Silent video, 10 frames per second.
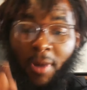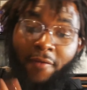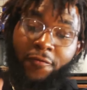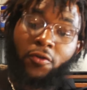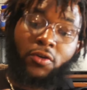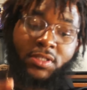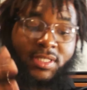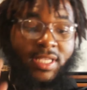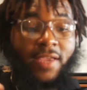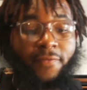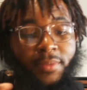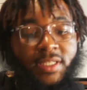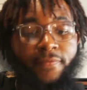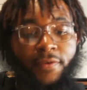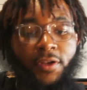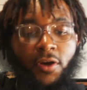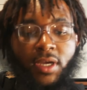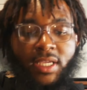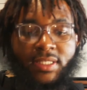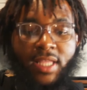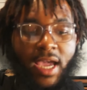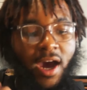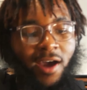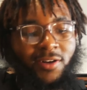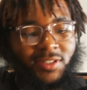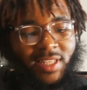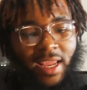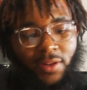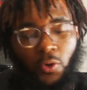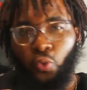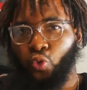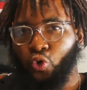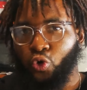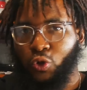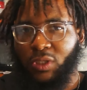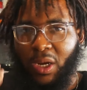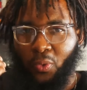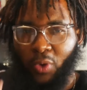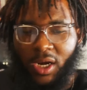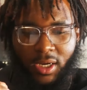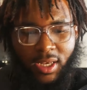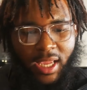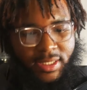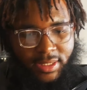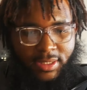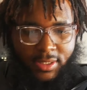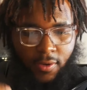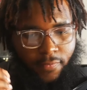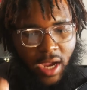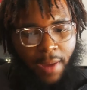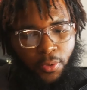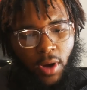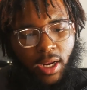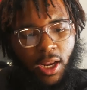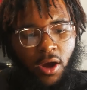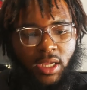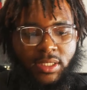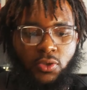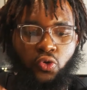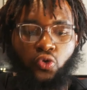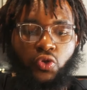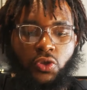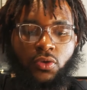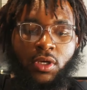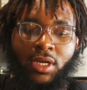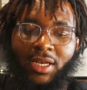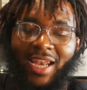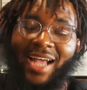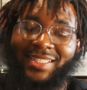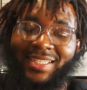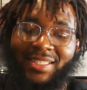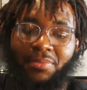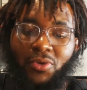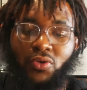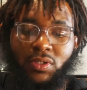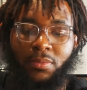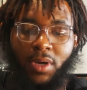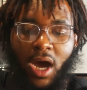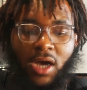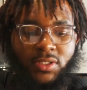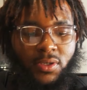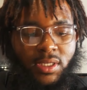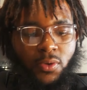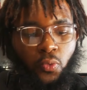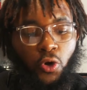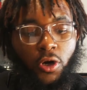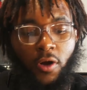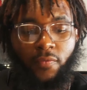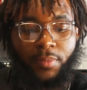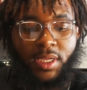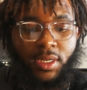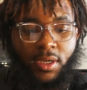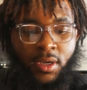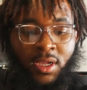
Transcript: my viewers to take from this video is that understanding the rules and regulations of copyright law is crucial, not just in music but also in the world of media.